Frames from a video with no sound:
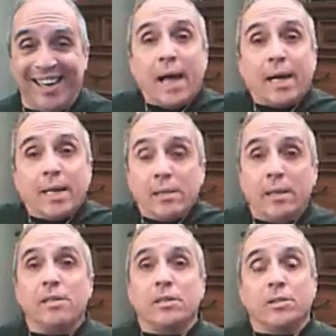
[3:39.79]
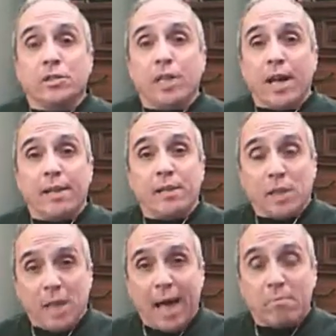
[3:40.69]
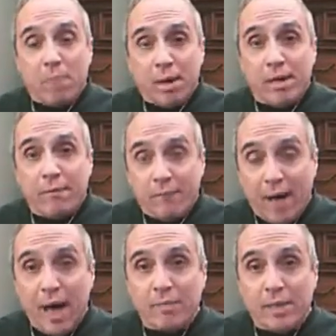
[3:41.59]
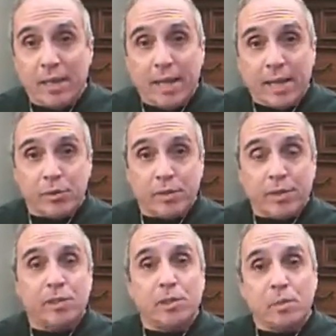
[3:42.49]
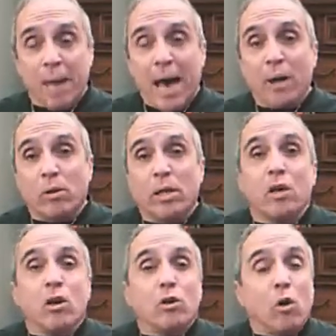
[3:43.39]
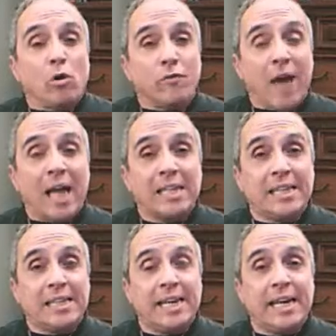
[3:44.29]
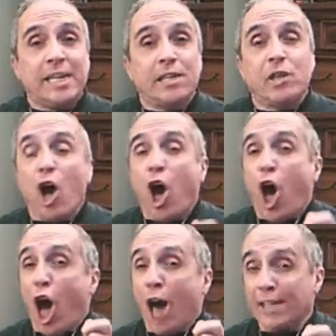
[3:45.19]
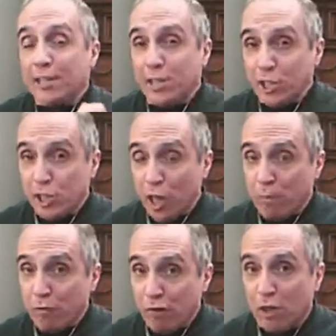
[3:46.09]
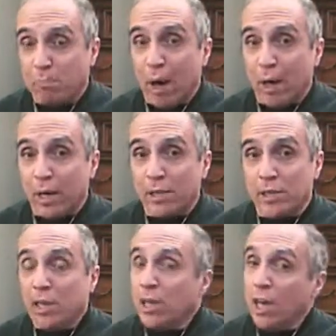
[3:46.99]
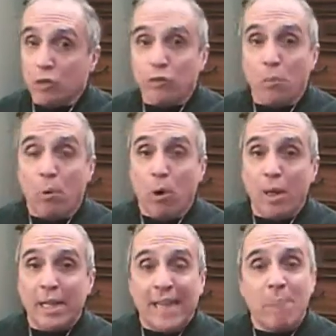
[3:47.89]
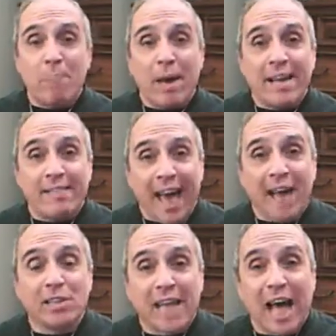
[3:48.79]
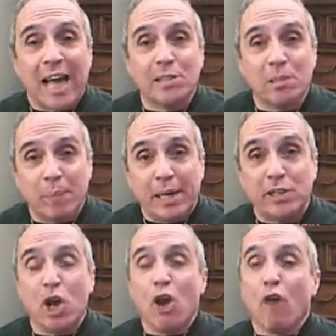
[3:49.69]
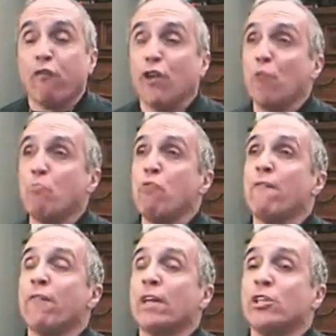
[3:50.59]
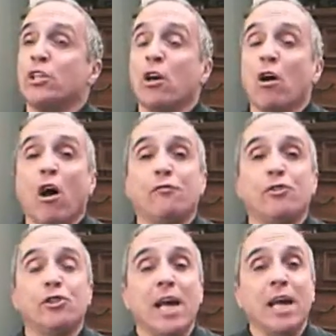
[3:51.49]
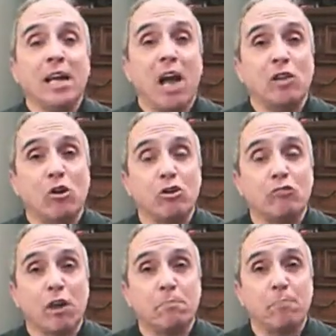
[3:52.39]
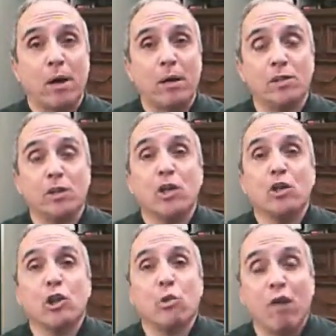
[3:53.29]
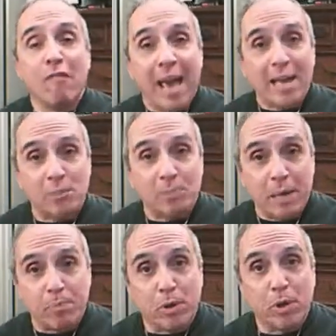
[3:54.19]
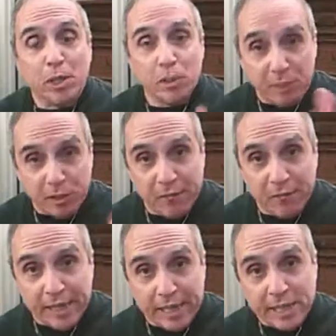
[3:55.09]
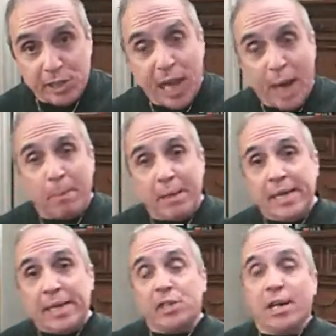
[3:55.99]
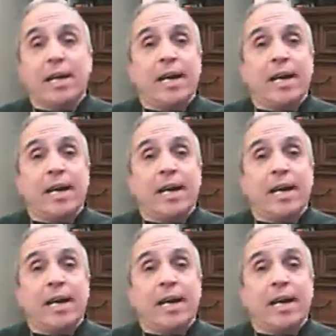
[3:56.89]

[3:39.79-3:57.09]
I continue to say there's a lot of money involved here. That's what this is about. Those volunteers on the Sea Shepherd rust buckets, it's reported they pay $1,000 apiece for the privilege of sailing on those rust buckets to harass people, specifically the Japanese.